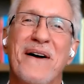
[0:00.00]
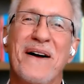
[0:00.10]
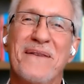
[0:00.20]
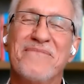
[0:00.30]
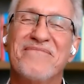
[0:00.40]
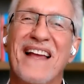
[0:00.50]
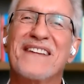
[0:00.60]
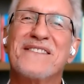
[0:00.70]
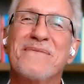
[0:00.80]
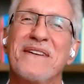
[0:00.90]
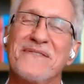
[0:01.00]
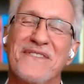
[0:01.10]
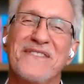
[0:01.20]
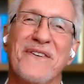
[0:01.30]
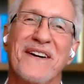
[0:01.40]
Bob. Thanks so much
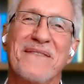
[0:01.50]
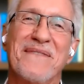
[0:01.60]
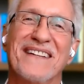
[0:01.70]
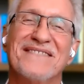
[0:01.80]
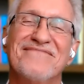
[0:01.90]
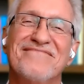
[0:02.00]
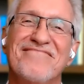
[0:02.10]
for joining me.